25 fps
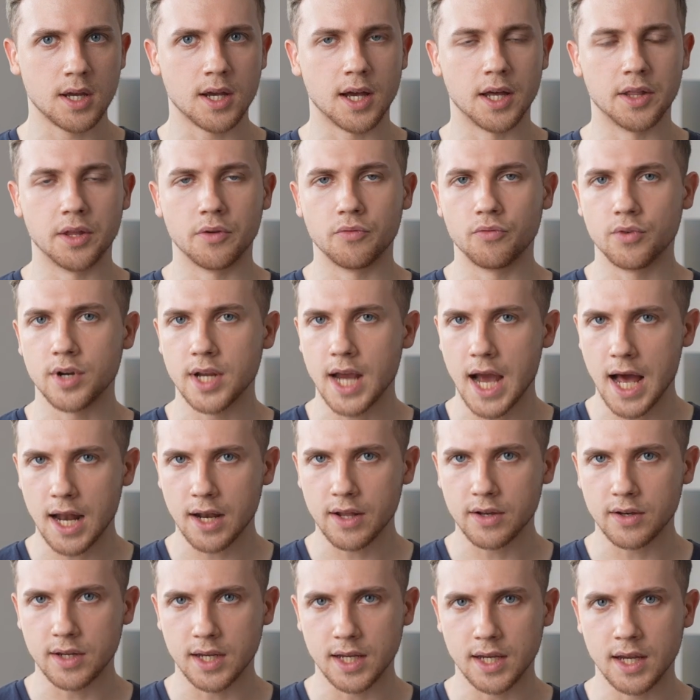and that
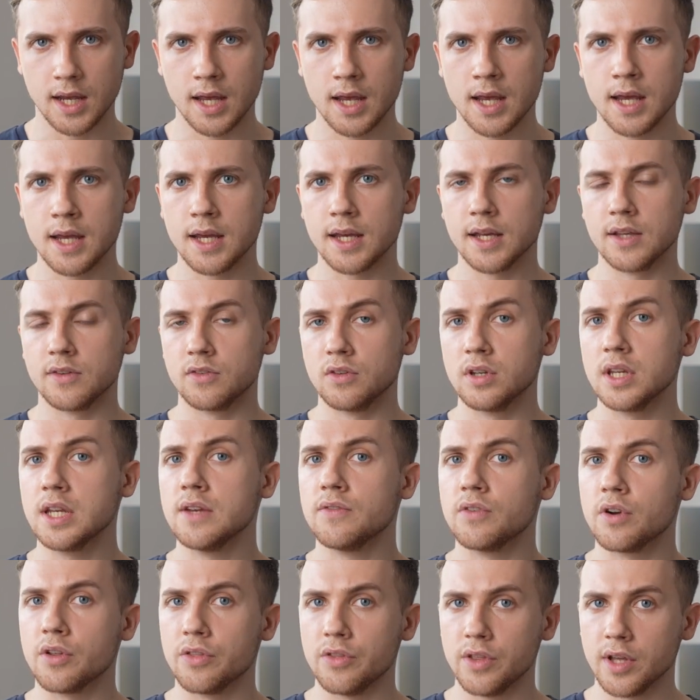reality is
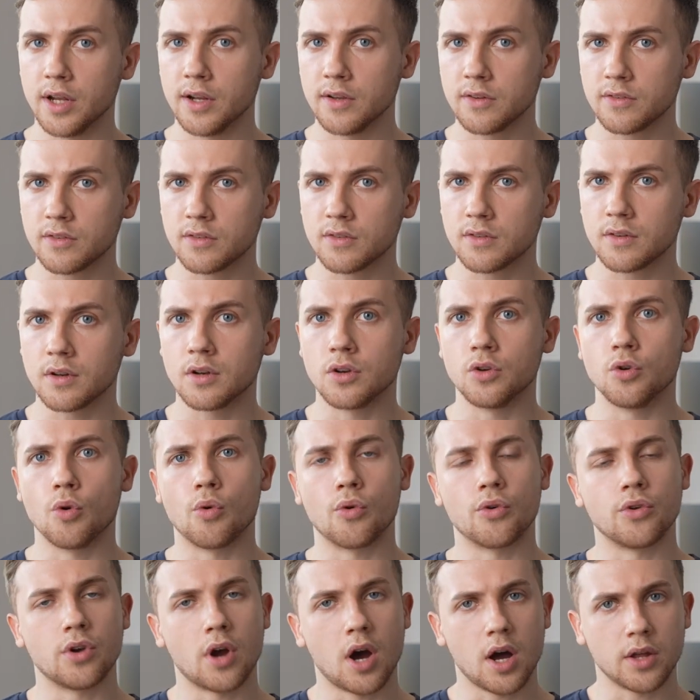neither this
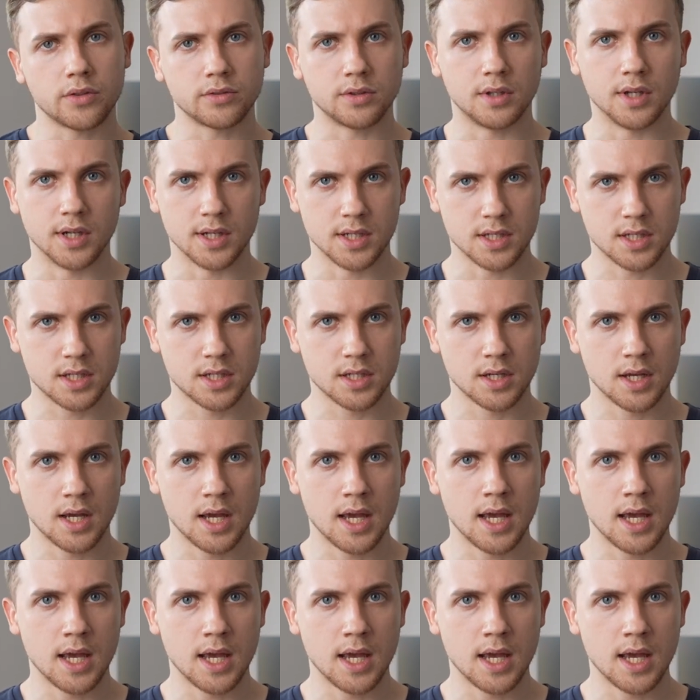nor not this.